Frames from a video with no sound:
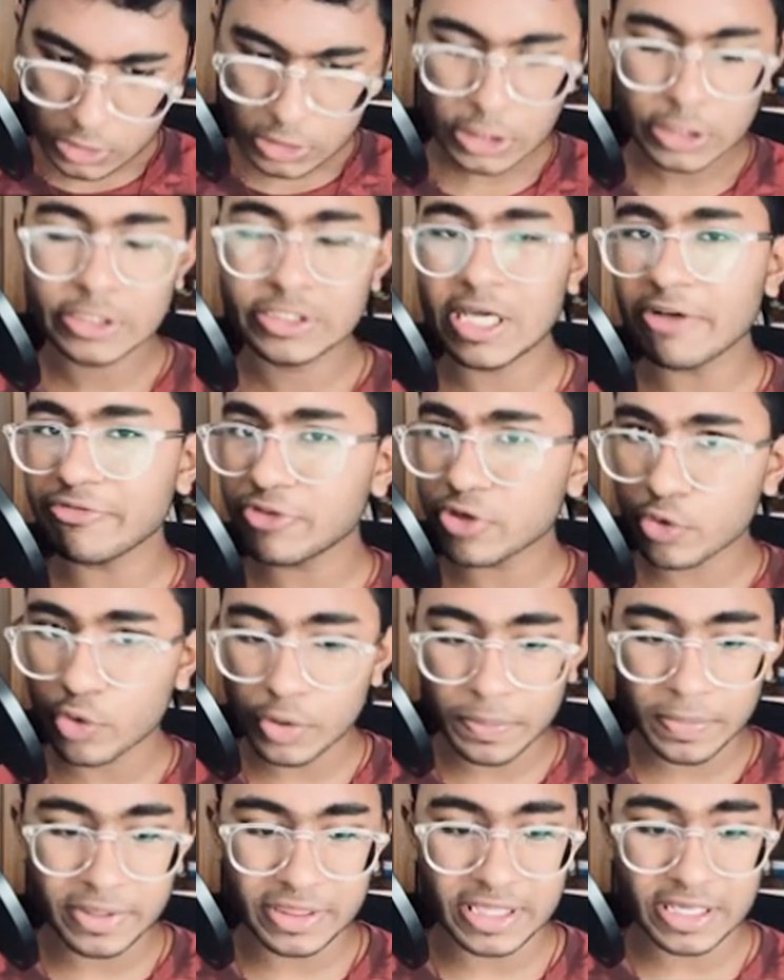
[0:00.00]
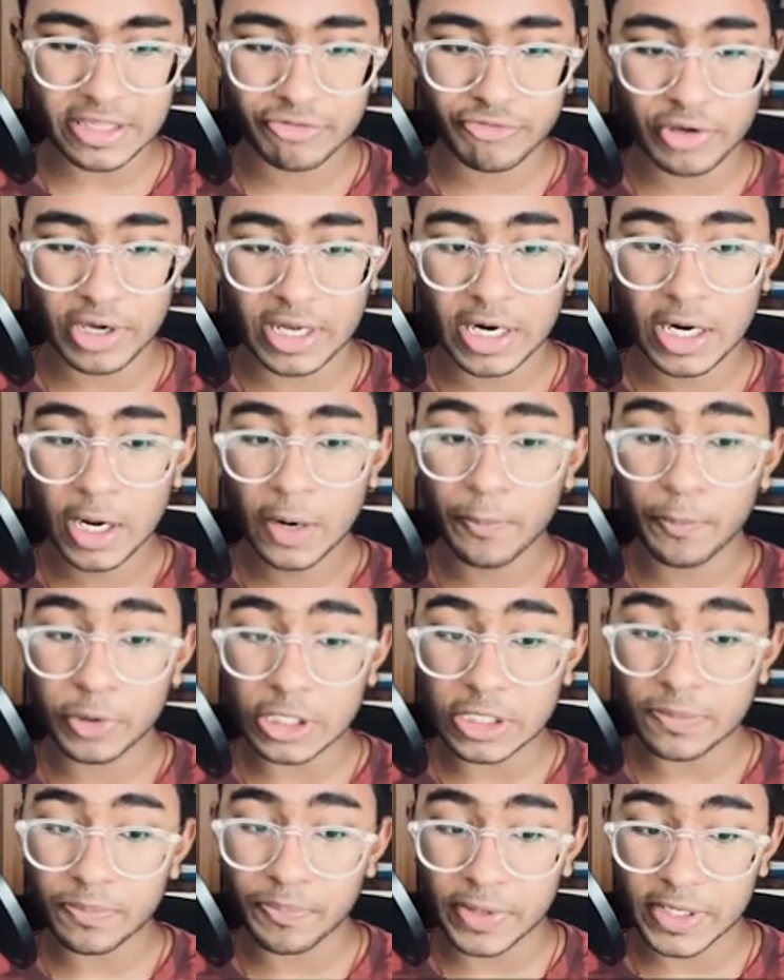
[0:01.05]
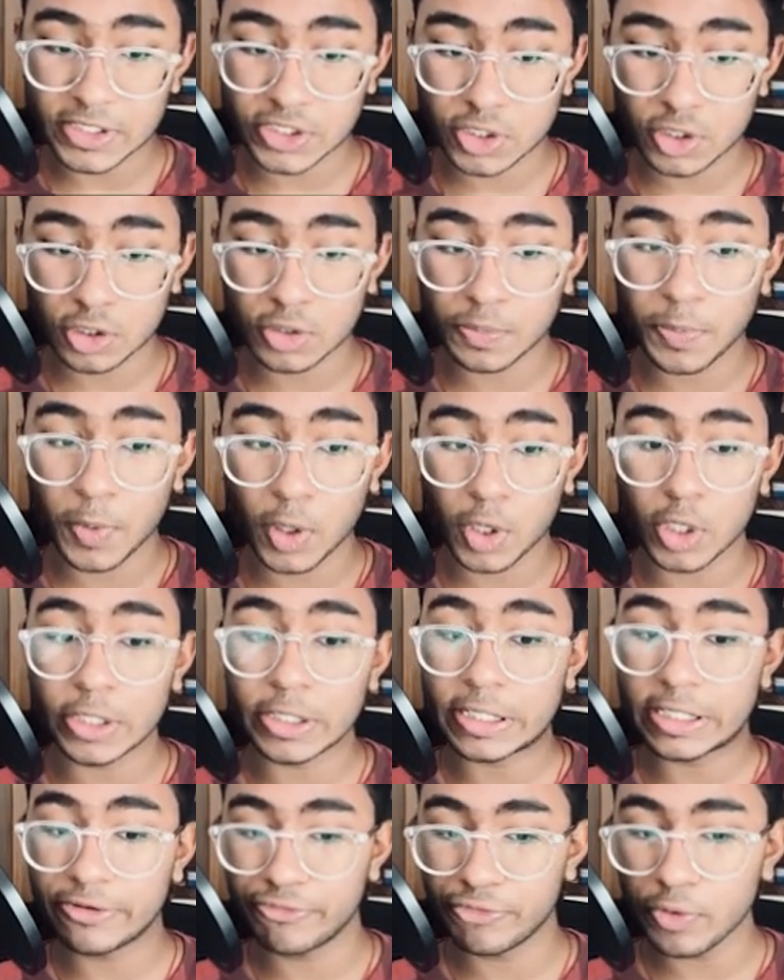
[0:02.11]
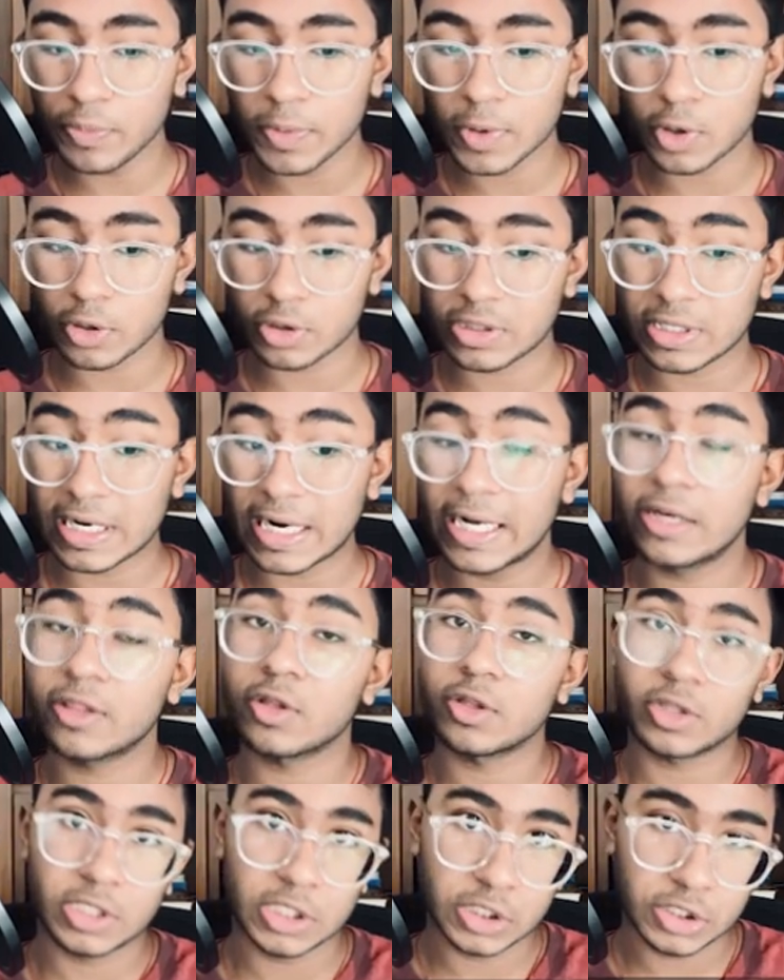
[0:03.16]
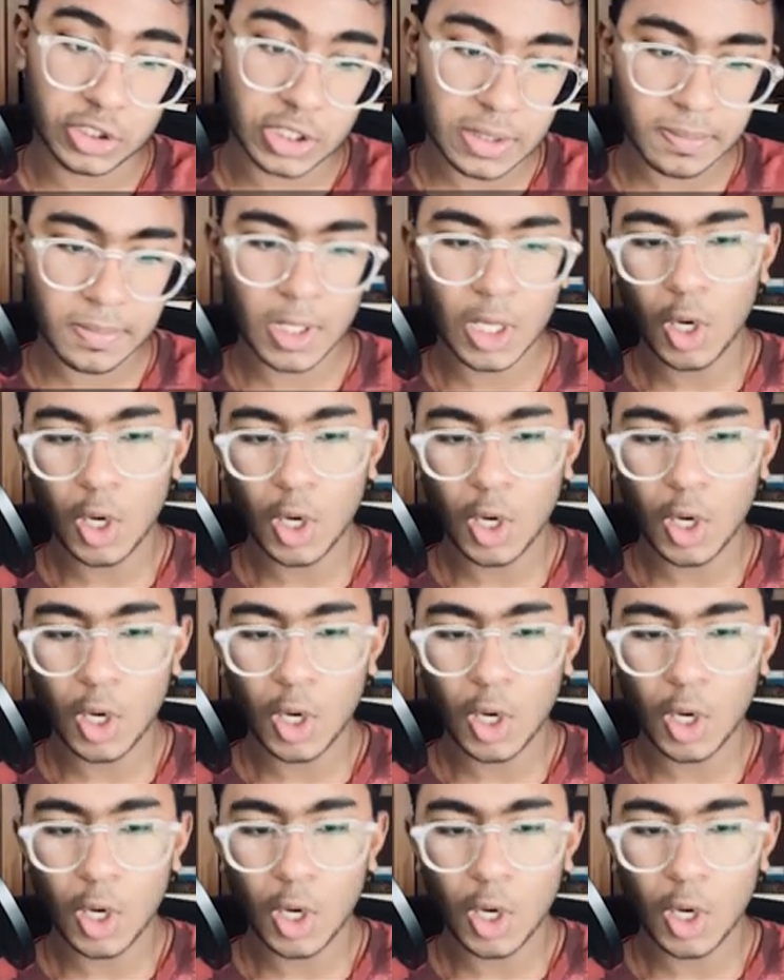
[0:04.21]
So after queen b six, we are putting pressure on the pawn on d four because the knight is on c three.